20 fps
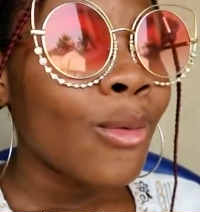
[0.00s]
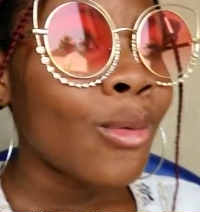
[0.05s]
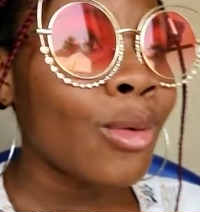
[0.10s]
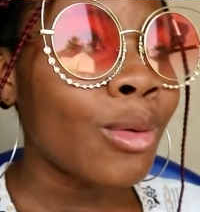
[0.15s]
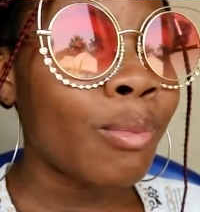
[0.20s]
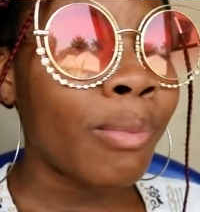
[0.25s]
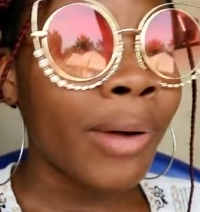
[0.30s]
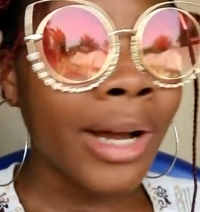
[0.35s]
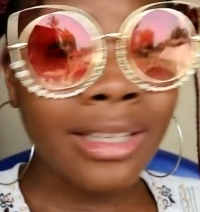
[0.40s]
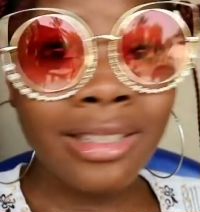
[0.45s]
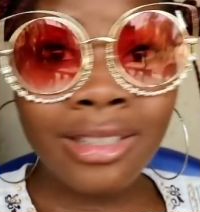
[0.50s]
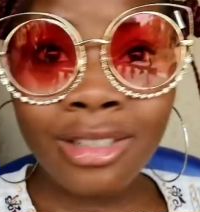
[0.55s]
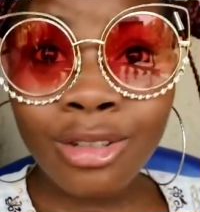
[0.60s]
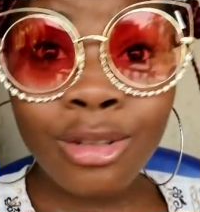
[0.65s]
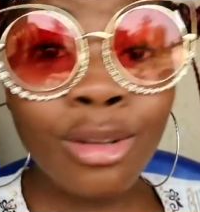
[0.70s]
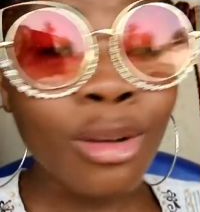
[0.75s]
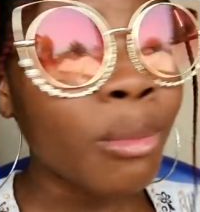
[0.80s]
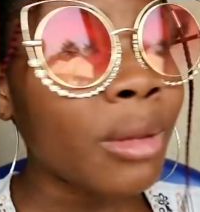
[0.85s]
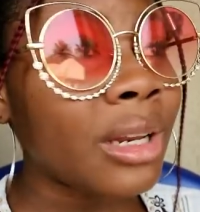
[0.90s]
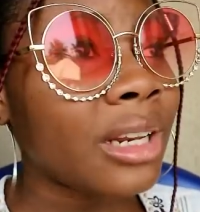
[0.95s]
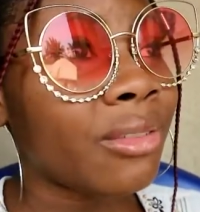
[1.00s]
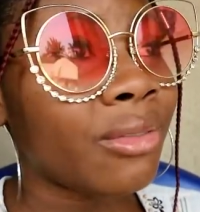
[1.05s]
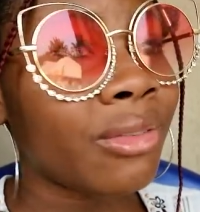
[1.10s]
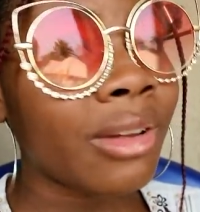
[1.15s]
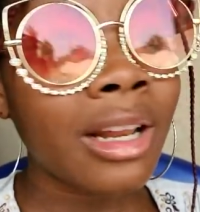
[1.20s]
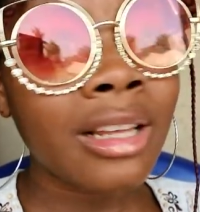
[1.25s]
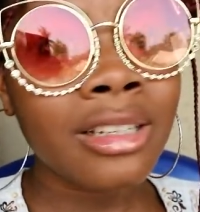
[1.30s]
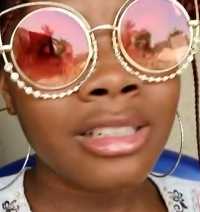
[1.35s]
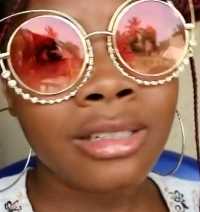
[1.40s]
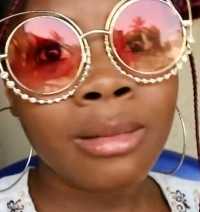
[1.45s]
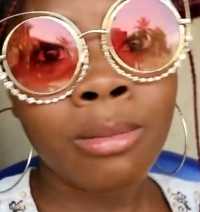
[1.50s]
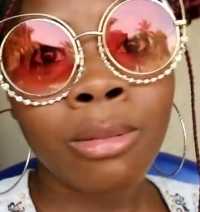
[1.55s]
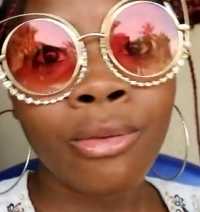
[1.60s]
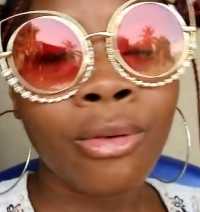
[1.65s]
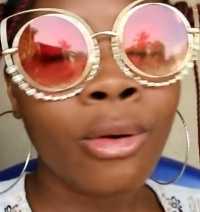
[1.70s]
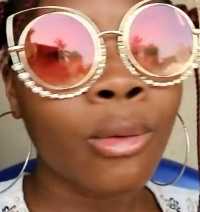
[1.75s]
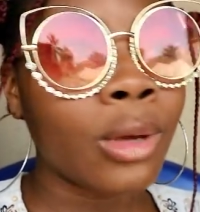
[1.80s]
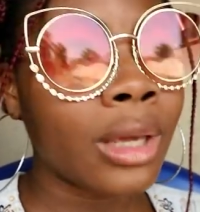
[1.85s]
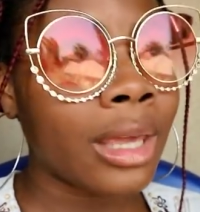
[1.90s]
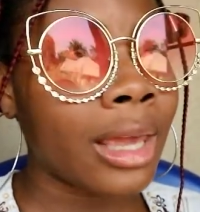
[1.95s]
We passed so many villages
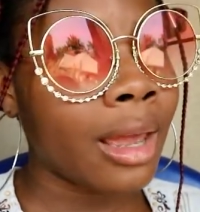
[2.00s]
before we